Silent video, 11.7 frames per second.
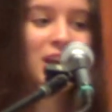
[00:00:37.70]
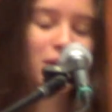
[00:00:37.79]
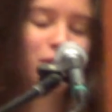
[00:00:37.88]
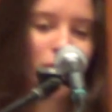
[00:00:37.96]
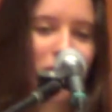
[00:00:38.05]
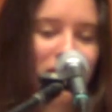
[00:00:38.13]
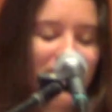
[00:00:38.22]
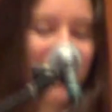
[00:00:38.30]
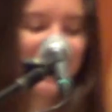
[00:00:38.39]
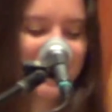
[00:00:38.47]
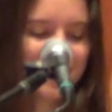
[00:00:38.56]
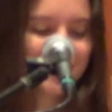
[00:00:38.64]
in a foreign
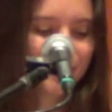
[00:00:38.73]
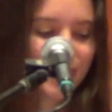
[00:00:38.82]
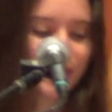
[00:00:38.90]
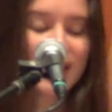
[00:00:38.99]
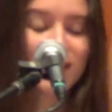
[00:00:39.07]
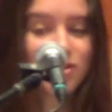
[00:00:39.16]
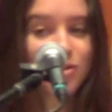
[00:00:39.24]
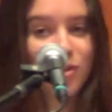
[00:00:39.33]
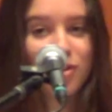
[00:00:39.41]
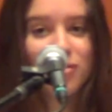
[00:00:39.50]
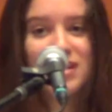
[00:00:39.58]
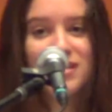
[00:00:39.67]
land, thanks to
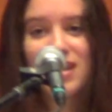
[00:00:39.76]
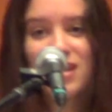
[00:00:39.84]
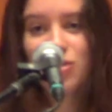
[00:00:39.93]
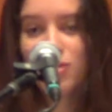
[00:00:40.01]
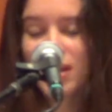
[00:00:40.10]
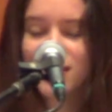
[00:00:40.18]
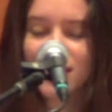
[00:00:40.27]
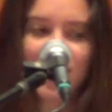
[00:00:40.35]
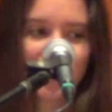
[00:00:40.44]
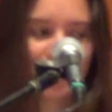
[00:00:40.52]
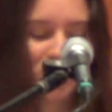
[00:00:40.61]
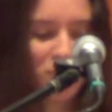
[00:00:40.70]
Rotary's
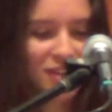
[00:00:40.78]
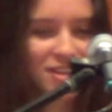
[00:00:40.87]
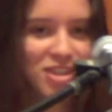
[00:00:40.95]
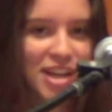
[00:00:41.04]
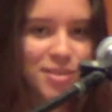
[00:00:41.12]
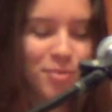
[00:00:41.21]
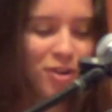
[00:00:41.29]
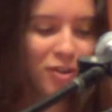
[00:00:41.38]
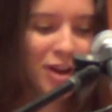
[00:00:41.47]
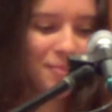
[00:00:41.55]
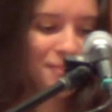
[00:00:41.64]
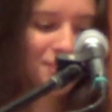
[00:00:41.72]
International Youth Exchange
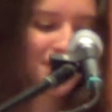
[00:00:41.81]
Program.